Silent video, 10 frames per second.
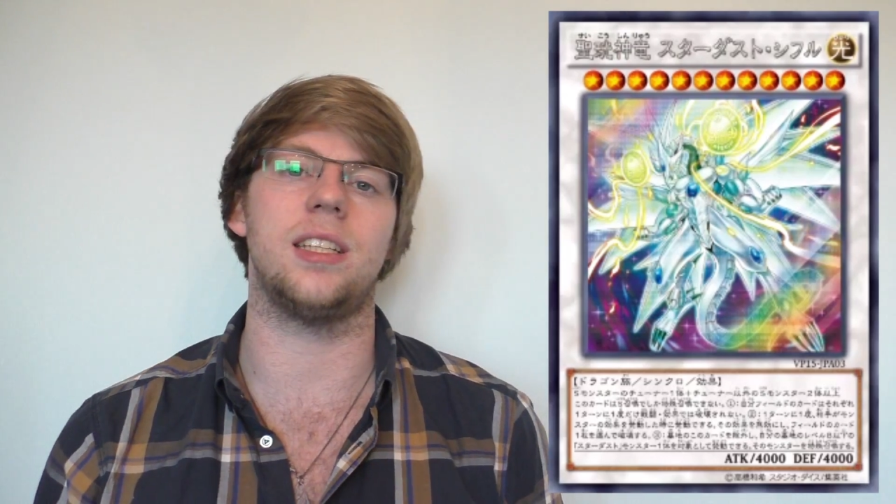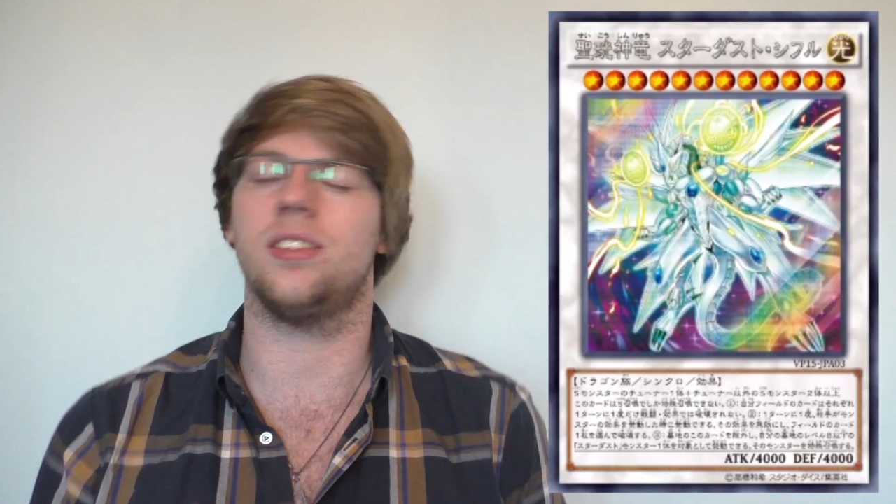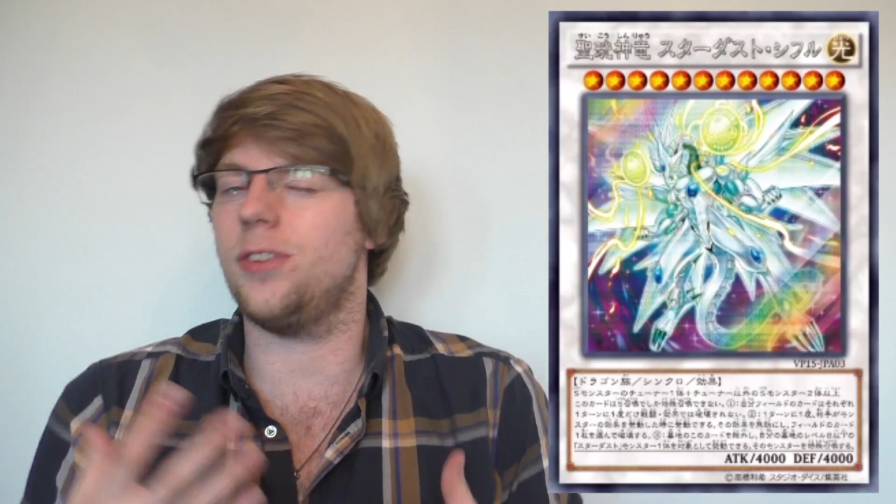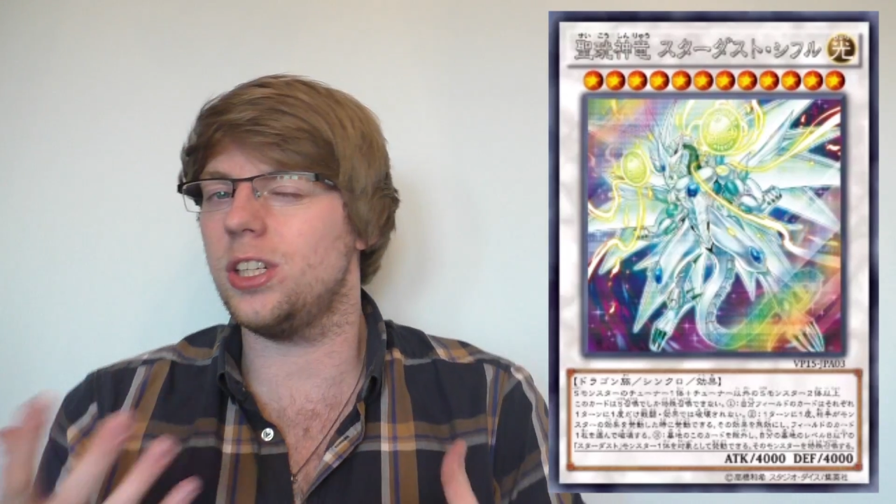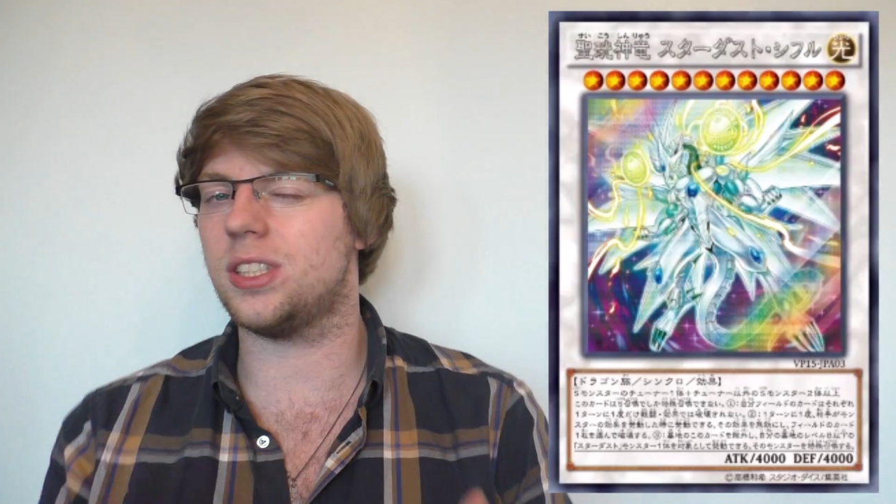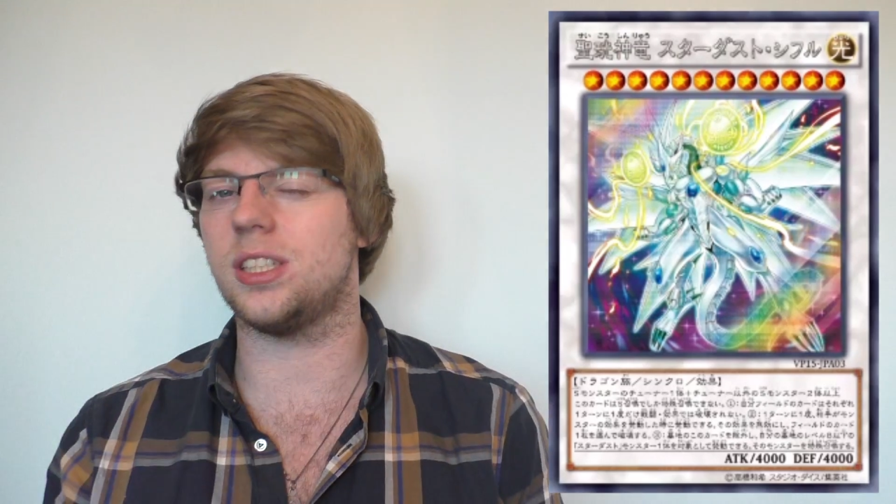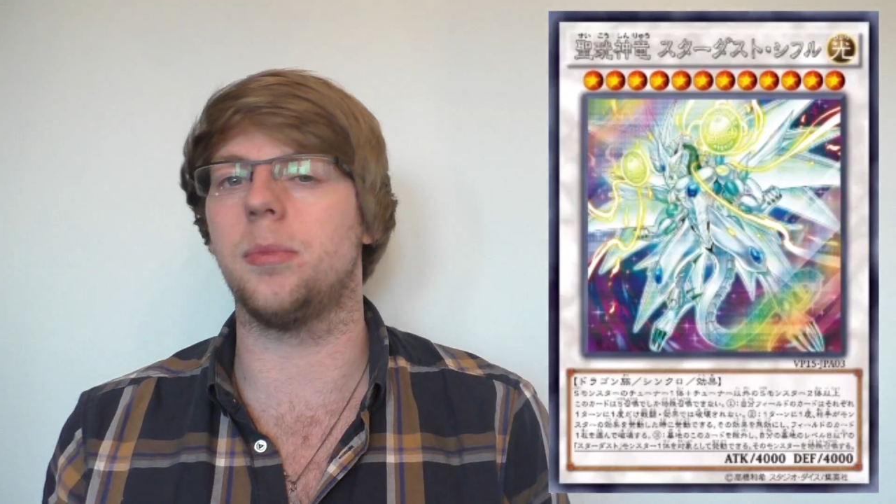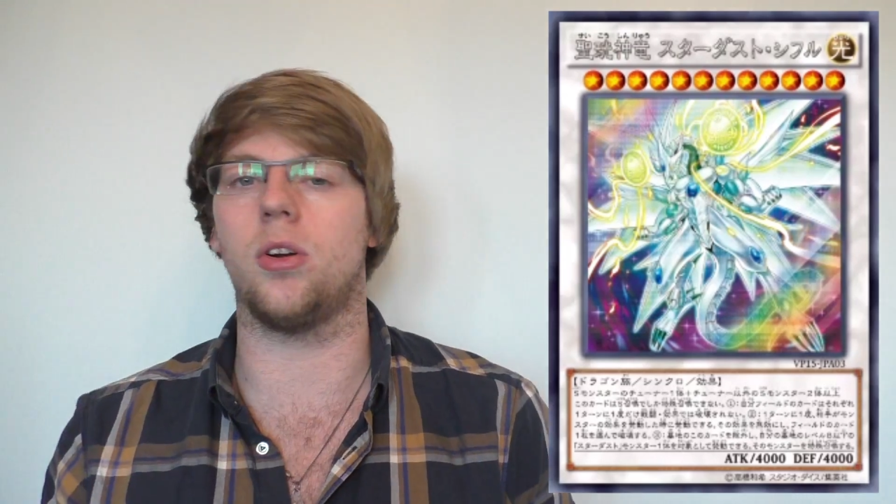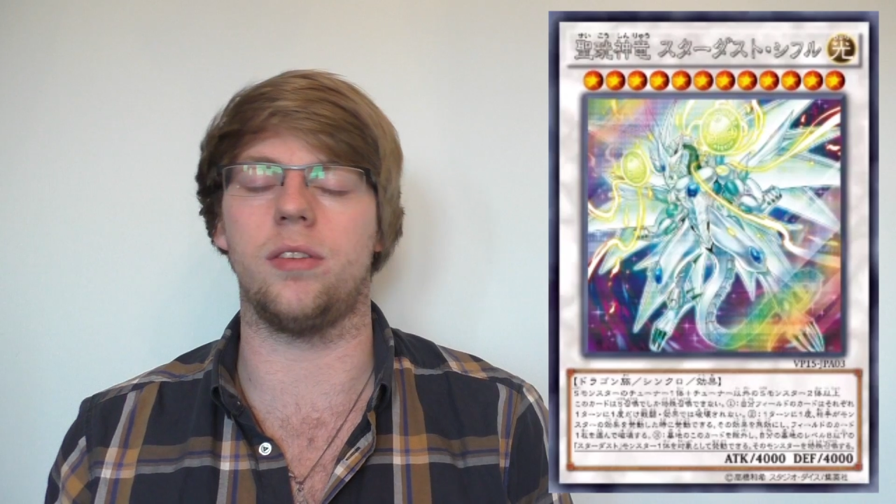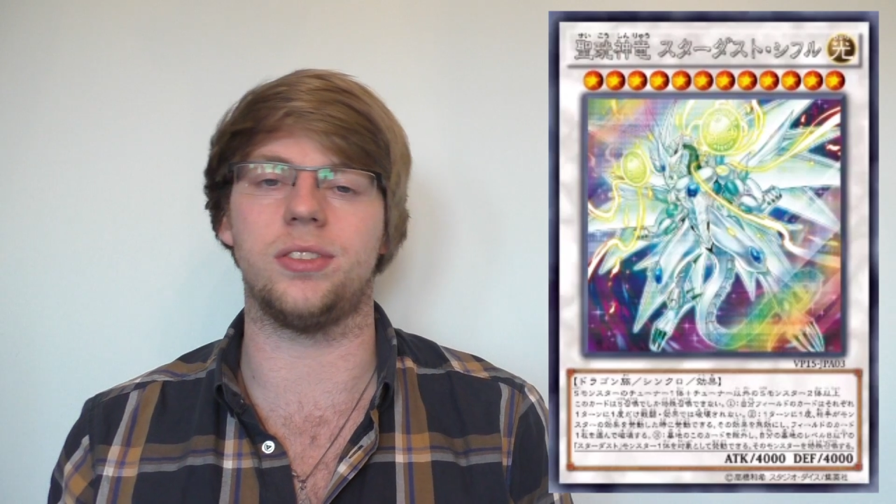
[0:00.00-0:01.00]
and it's very
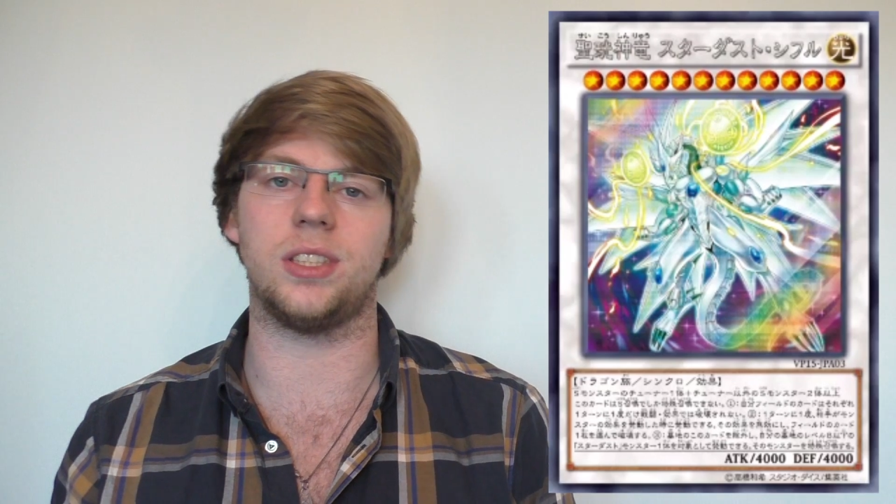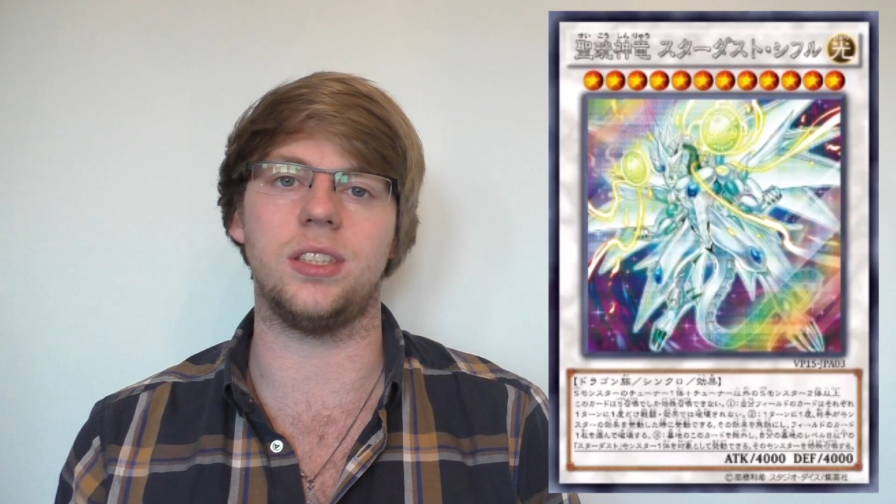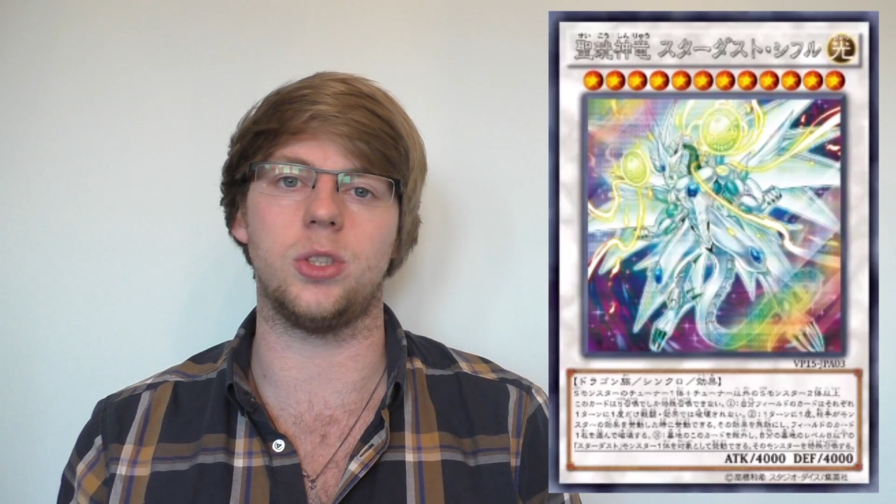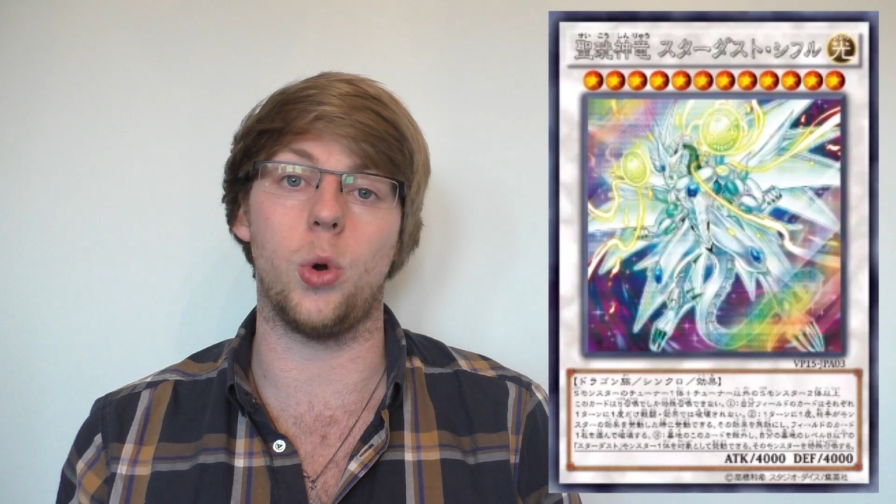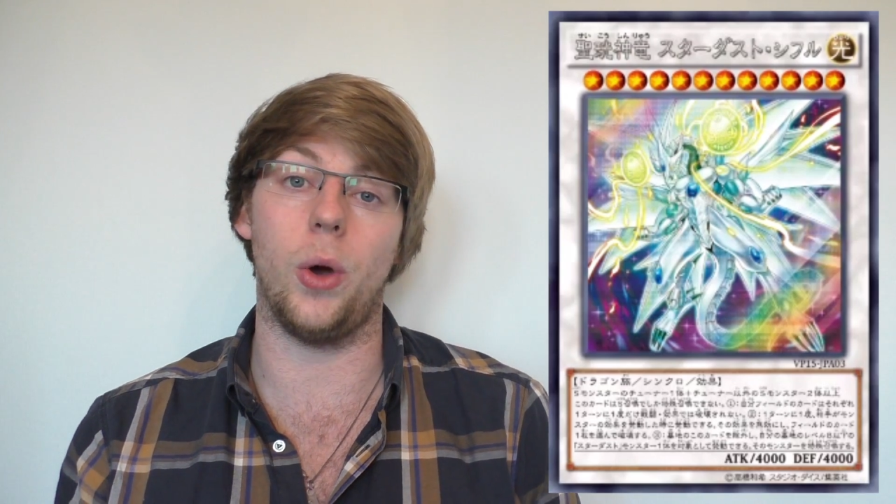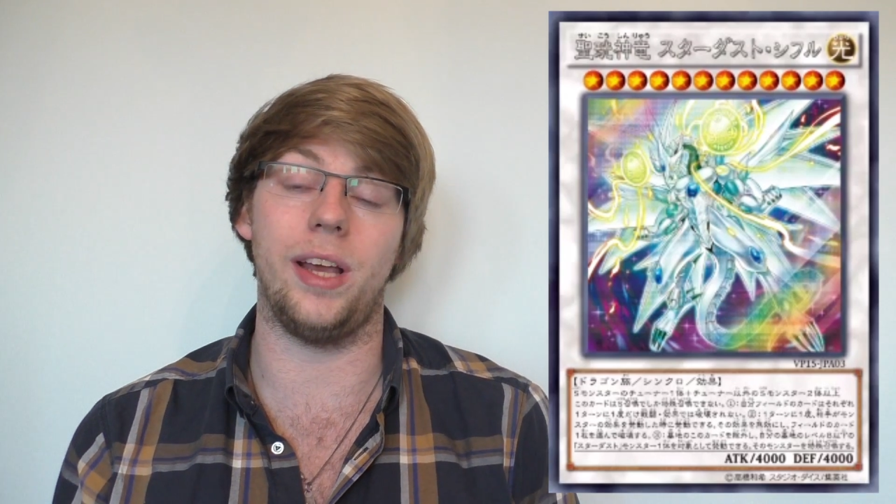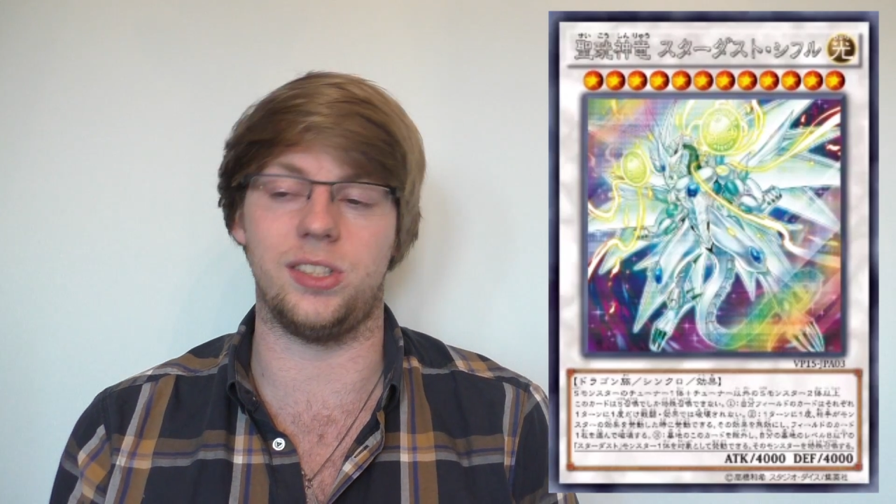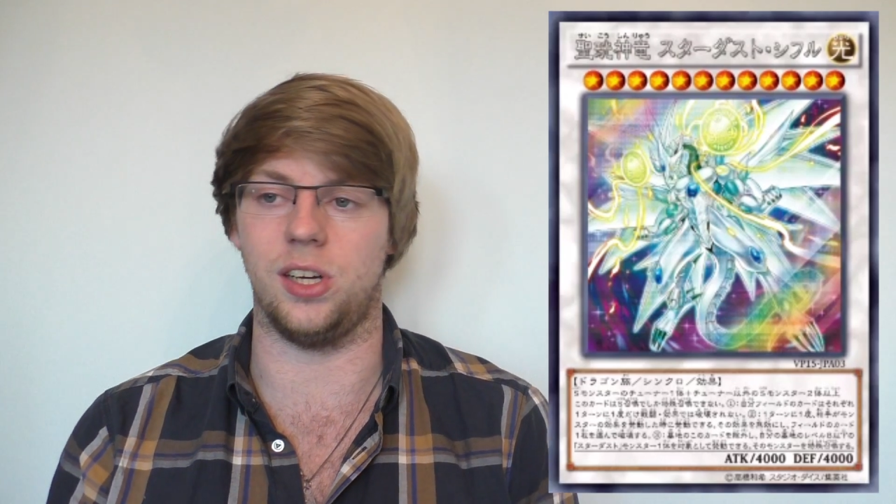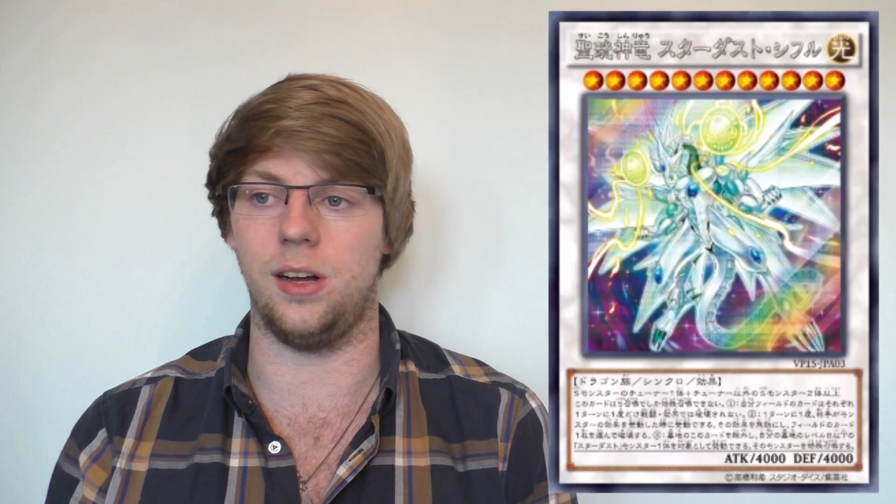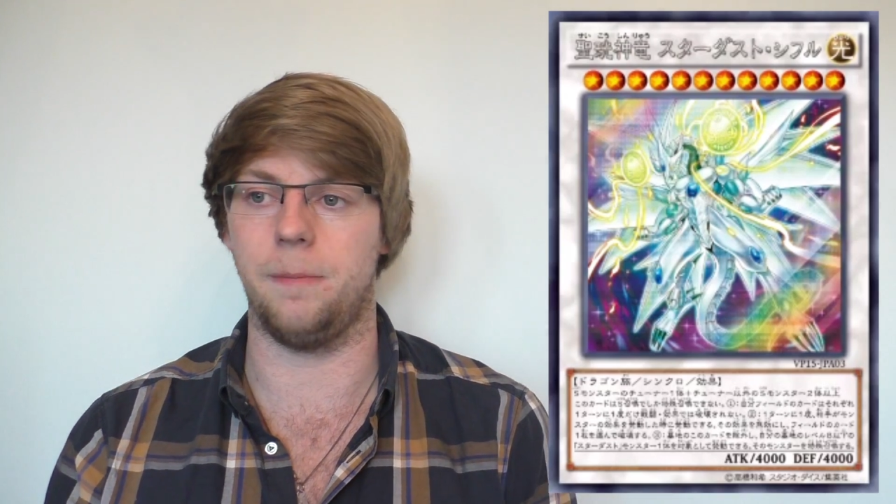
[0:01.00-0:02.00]
similar, obviously, to QUASAR.